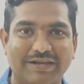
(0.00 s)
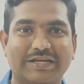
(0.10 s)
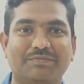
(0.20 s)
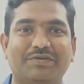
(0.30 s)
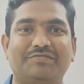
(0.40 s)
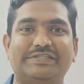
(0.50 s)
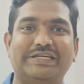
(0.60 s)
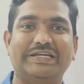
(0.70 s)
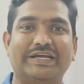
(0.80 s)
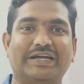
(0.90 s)
welcome to
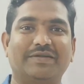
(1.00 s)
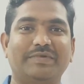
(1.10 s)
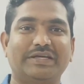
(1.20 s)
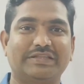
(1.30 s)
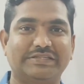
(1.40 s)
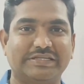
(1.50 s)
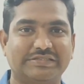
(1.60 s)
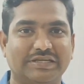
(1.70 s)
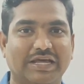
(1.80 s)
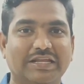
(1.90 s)
VJD Academy. This
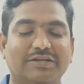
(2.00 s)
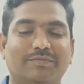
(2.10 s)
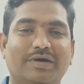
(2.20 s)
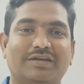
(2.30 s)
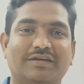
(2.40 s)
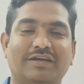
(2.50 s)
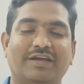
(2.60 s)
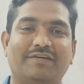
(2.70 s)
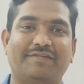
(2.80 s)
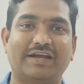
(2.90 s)
is Anil Kumar,
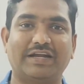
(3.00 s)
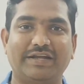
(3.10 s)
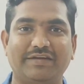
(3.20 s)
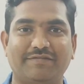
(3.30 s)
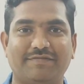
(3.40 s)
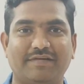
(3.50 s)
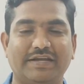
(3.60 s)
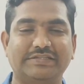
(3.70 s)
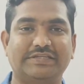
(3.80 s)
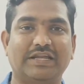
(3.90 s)
Faculty of
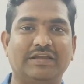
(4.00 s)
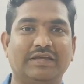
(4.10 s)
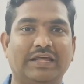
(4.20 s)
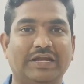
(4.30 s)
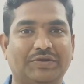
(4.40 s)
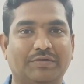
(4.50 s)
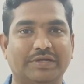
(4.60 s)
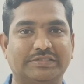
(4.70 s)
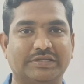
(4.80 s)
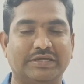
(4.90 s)
Digital
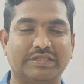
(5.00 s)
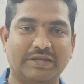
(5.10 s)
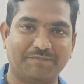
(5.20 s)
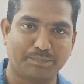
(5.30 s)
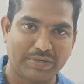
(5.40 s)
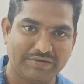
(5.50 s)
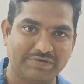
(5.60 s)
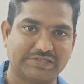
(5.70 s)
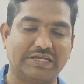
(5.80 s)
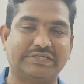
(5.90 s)
Electronics. In the
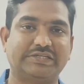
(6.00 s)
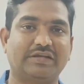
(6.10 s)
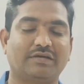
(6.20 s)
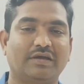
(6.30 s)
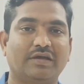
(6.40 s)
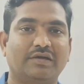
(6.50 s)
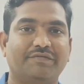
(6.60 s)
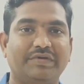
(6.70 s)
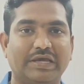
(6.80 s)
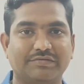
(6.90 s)
previous lecture,
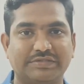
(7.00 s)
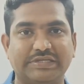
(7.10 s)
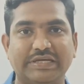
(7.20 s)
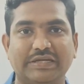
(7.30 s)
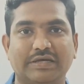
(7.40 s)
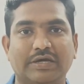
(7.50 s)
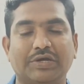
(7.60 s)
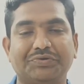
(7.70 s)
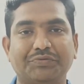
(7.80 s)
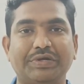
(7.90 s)
we have seen
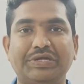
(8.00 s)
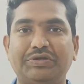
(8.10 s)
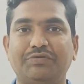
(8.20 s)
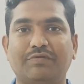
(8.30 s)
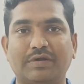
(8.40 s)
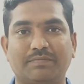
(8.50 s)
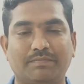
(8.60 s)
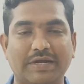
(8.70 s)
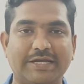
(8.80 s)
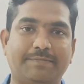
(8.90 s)
2-in-1
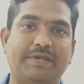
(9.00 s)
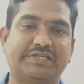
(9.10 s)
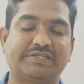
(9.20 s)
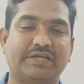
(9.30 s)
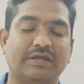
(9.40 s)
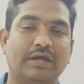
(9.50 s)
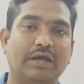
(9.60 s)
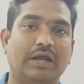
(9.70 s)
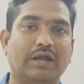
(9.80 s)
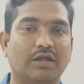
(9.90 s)
multiplexer
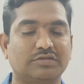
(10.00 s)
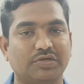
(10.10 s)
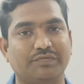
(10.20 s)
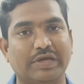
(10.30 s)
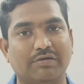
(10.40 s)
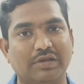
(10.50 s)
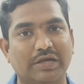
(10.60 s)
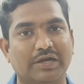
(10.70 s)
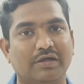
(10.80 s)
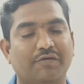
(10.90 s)
and also we have
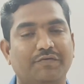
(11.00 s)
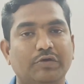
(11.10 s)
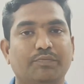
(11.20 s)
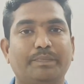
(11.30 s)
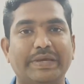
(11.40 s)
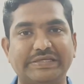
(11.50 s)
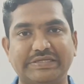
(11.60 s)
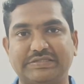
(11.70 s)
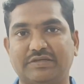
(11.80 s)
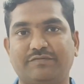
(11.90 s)
learned few
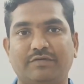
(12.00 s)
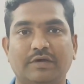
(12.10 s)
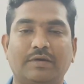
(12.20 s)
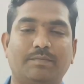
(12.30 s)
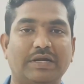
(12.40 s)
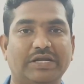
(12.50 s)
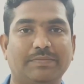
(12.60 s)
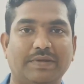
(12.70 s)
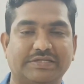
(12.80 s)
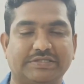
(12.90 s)
basics of
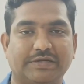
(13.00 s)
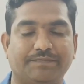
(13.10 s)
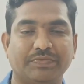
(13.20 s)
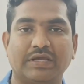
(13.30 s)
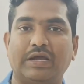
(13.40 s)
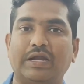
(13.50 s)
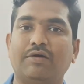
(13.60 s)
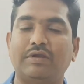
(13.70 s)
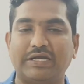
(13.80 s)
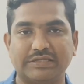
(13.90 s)
multiplexer. And
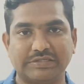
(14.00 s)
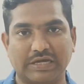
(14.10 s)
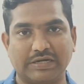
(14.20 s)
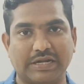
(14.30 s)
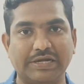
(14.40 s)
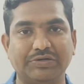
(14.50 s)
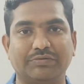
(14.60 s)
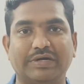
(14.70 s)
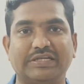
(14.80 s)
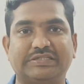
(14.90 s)
now let us try
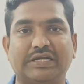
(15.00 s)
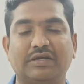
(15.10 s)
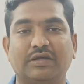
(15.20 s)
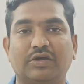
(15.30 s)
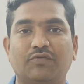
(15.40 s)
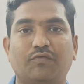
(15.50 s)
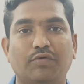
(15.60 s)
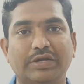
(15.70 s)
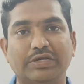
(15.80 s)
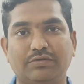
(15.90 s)
to understand
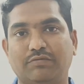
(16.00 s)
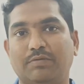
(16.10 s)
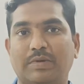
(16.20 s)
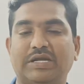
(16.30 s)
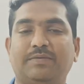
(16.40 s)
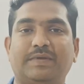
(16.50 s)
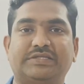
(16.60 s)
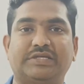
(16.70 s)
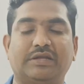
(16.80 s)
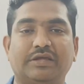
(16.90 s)
4-in-1
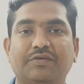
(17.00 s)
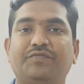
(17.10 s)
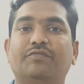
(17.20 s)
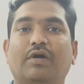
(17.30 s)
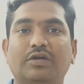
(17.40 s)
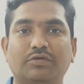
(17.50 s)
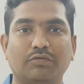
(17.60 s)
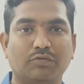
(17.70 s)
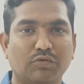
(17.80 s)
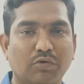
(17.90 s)
multiplexer. If you want
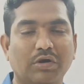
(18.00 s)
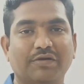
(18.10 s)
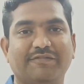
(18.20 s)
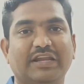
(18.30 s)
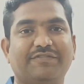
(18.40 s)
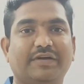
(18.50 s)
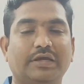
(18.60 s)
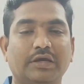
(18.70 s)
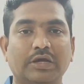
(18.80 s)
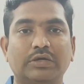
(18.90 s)
to go and
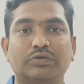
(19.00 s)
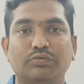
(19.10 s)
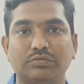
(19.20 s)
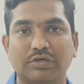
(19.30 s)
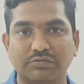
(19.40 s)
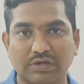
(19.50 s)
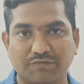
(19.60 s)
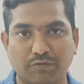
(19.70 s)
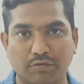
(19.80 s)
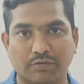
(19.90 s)
verify
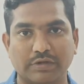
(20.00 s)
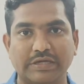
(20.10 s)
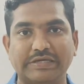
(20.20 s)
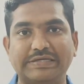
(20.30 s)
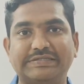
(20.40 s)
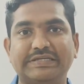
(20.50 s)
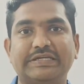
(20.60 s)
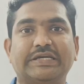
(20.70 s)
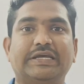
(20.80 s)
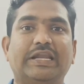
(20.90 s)
2004
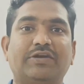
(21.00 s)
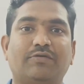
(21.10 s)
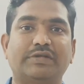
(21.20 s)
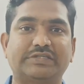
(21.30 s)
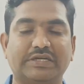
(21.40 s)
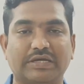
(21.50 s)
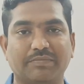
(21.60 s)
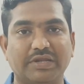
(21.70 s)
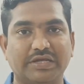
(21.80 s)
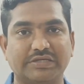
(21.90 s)
ECE Electronics and
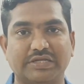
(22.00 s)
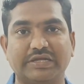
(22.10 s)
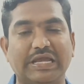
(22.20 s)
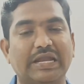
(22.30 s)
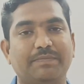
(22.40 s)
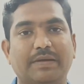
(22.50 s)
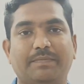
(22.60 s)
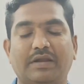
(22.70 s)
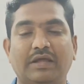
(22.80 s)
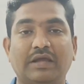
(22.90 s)
Communication Gate
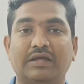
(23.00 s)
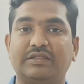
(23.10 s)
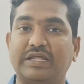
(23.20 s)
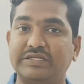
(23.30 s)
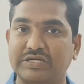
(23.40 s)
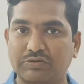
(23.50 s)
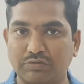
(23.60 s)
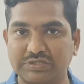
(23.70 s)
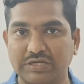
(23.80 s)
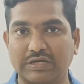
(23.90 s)
paper, there is a
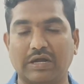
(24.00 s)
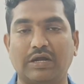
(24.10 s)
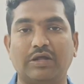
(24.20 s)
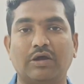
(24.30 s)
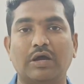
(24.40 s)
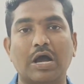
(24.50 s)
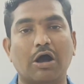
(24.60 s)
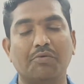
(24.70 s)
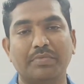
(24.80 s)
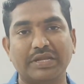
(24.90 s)
question called
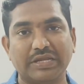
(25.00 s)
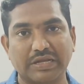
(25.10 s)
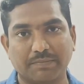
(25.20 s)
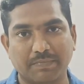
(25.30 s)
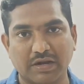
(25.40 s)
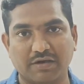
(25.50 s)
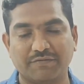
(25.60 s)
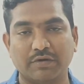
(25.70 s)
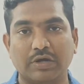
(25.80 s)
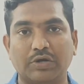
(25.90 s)
how many number
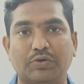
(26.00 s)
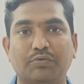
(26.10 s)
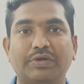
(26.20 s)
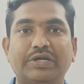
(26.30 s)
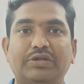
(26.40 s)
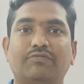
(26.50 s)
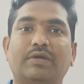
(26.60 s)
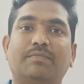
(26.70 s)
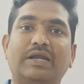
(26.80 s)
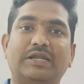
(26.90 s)
of
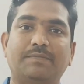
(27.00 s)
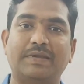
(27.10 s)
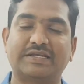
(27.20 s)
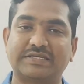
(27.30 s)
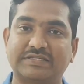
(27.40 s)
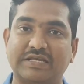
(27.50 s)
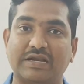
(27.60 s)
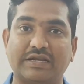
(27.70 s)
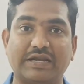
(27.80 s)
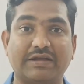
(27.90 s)
2-in-1 multiplexers
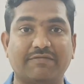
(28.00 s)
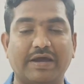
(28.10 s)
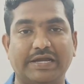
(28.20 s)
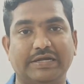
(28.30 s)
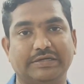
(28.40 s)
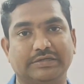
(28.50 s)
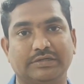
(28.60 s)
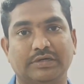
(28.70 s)
are required